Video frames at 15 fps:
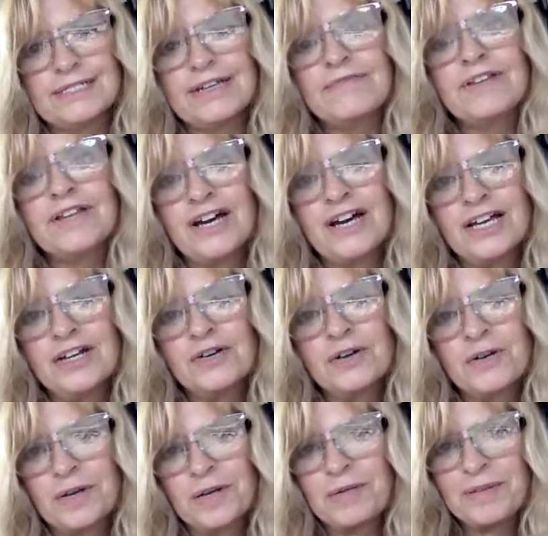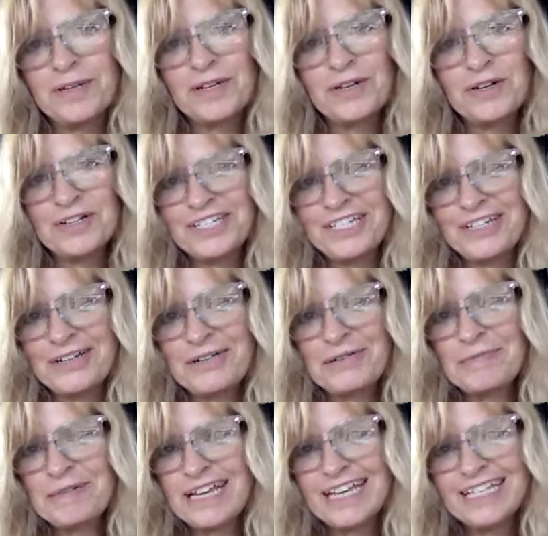have not grown up in a Christian
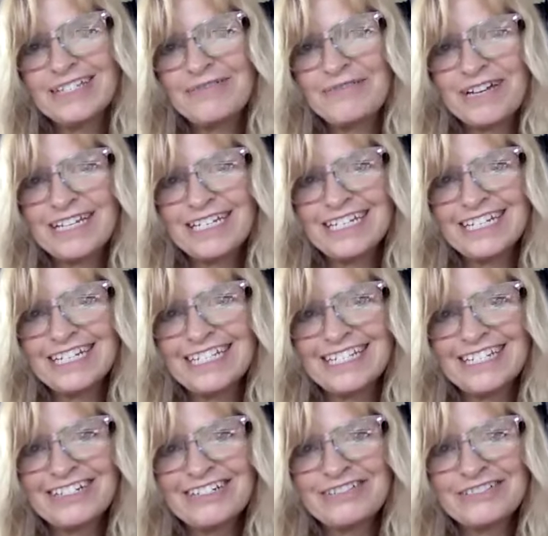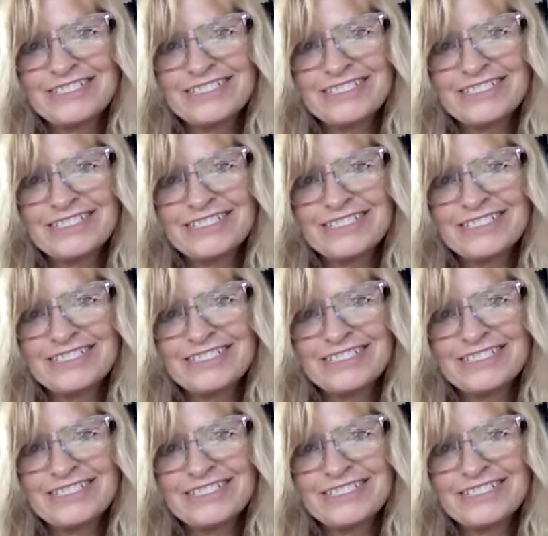home and had no. to find it as an adult.